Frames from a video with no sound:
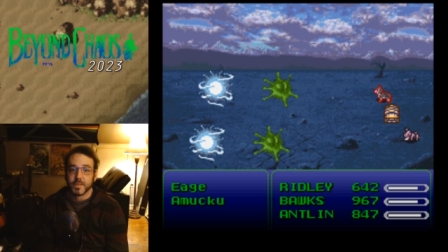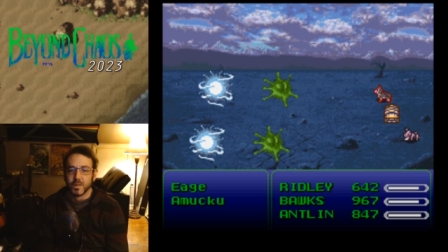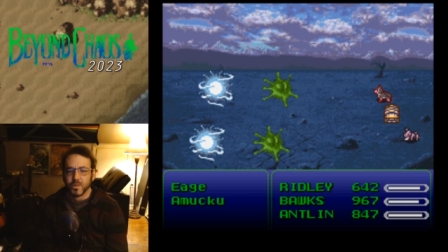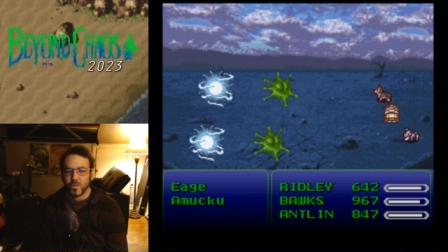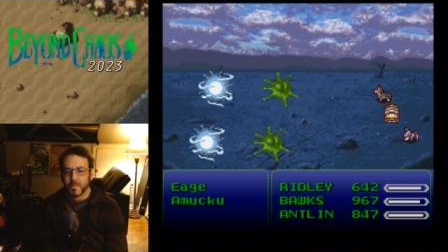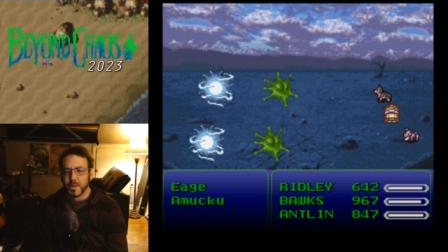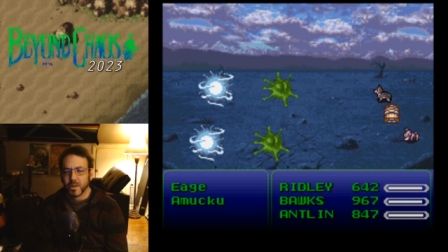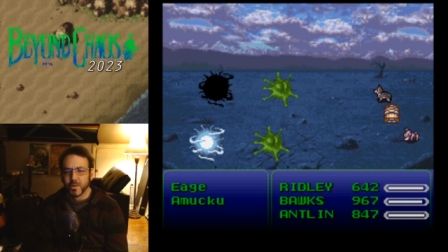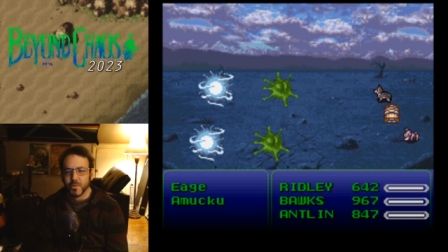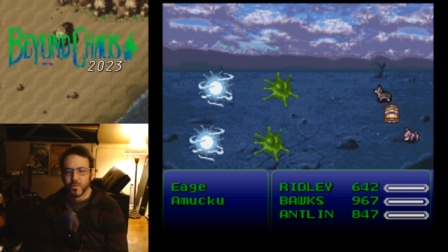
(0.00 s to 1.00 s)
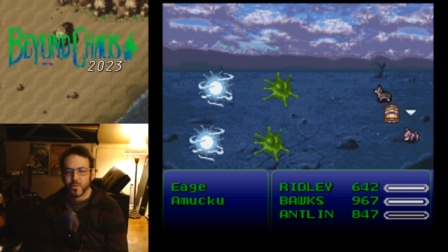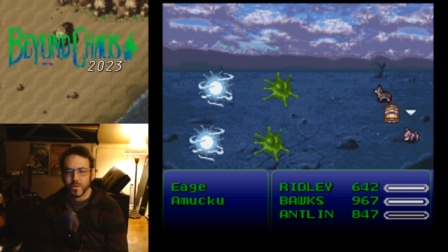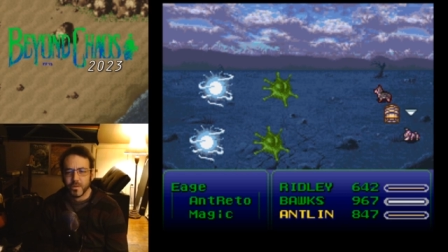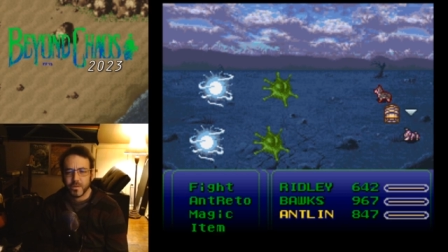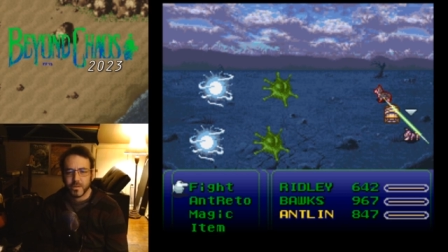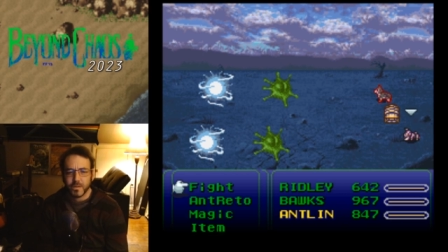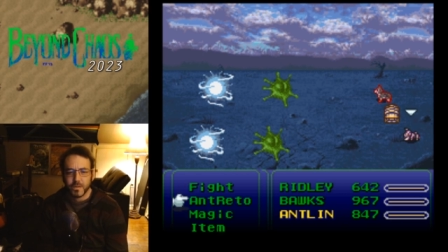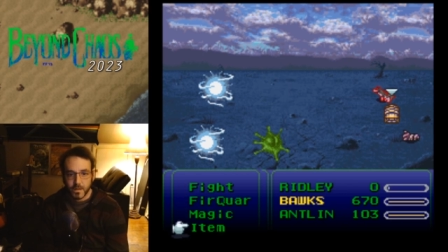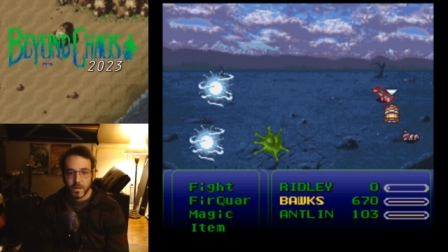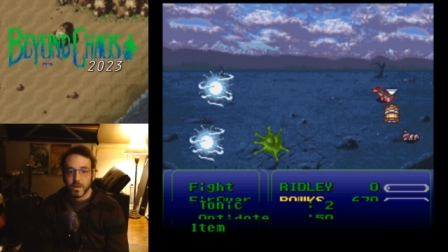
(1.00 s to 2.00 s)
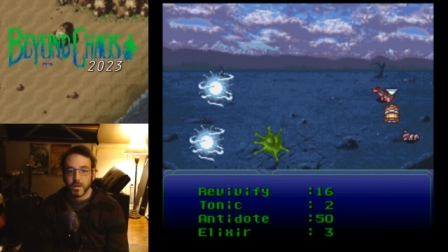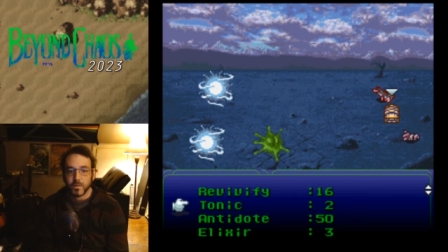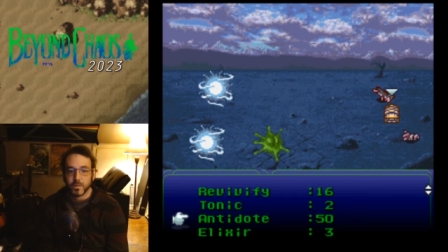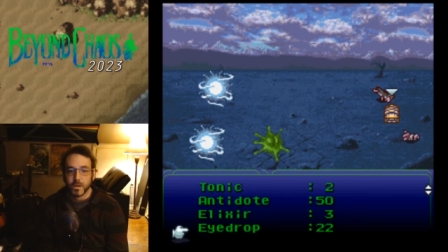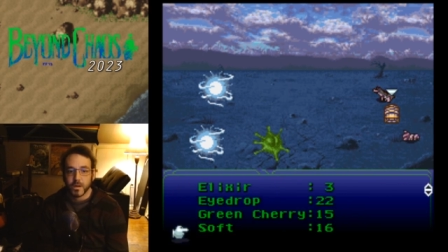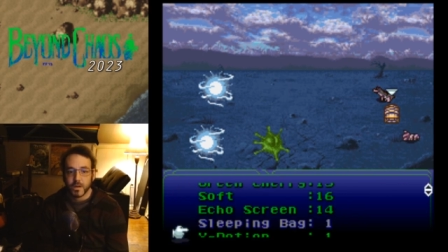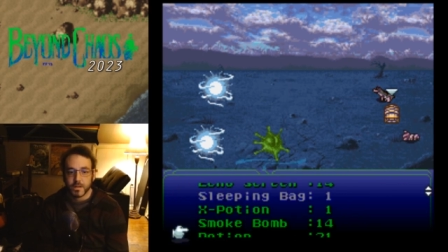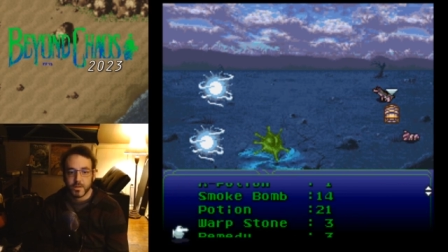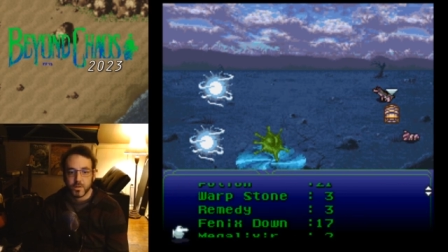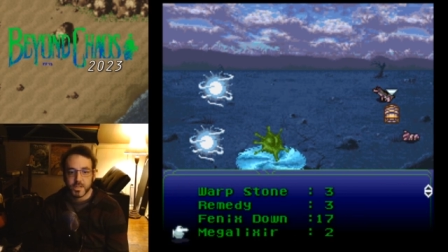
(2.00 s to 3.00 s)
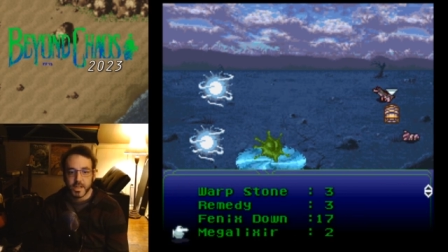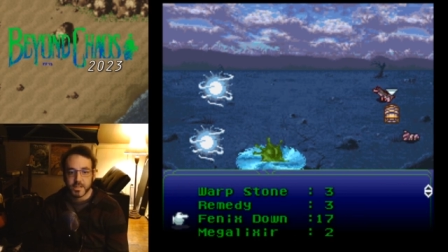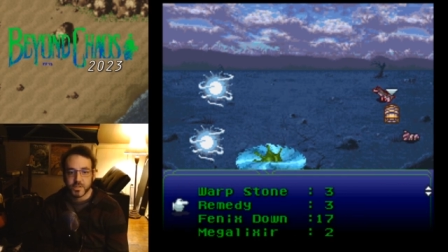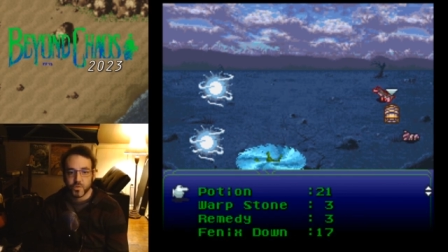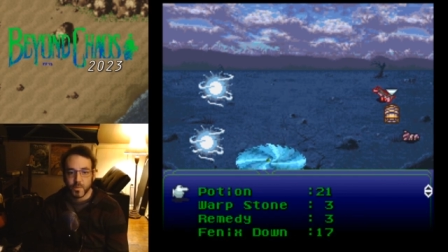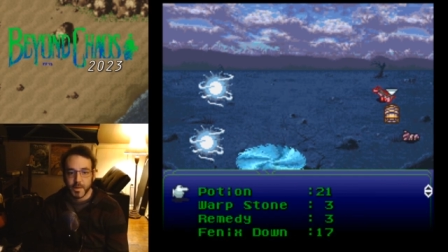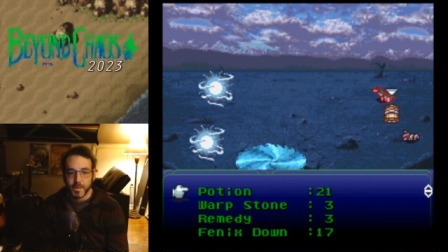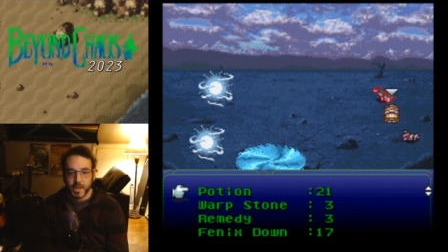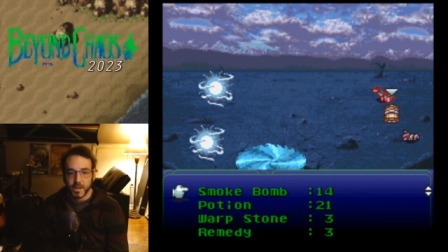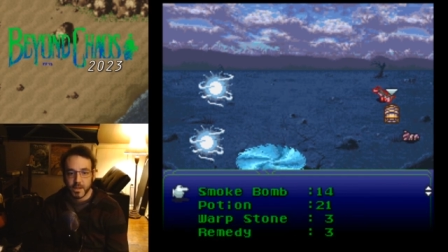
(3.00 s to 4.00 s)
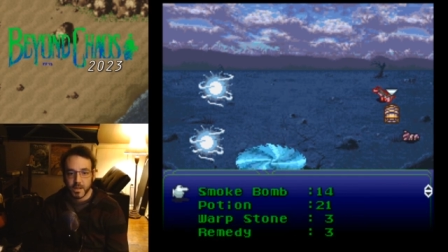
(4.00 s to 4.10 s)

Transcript: Oh, Mukku. Oh god, you're sandstorming me.